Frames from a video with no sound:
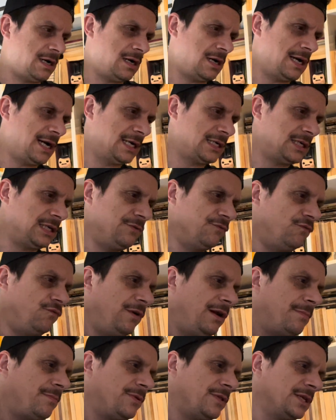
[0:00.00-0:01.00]
I actually
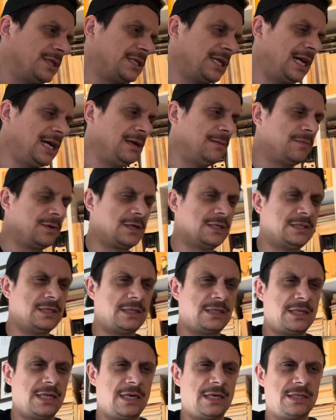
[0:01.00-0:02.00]
rip the tape because
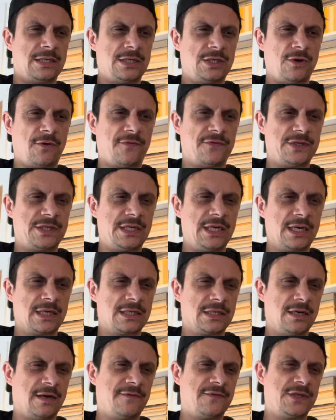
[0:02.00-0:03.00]
it's that soft stick
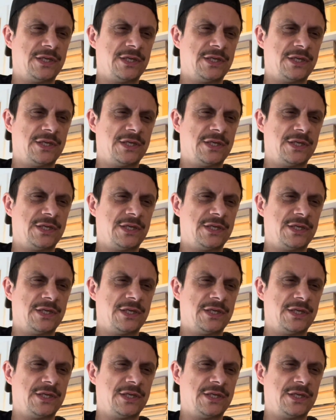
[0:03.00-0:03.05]
stuff.